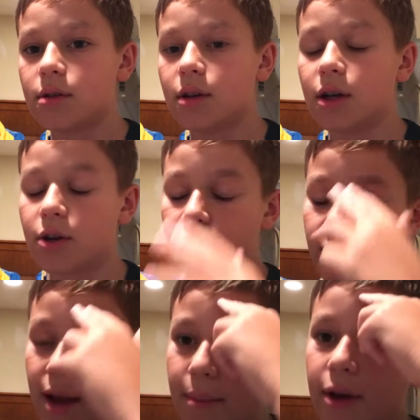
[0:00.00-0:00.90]
Oh,
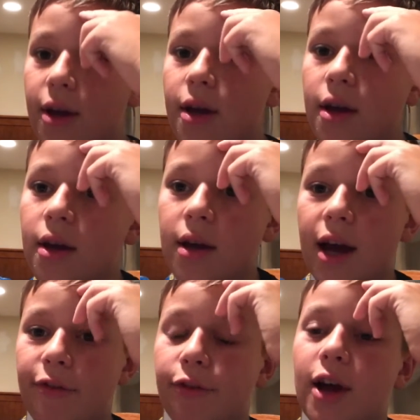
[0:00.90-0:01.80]
crap.
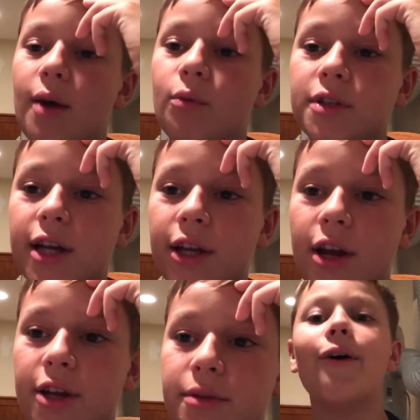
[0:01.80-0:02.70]
I forgot. 1 second, guys.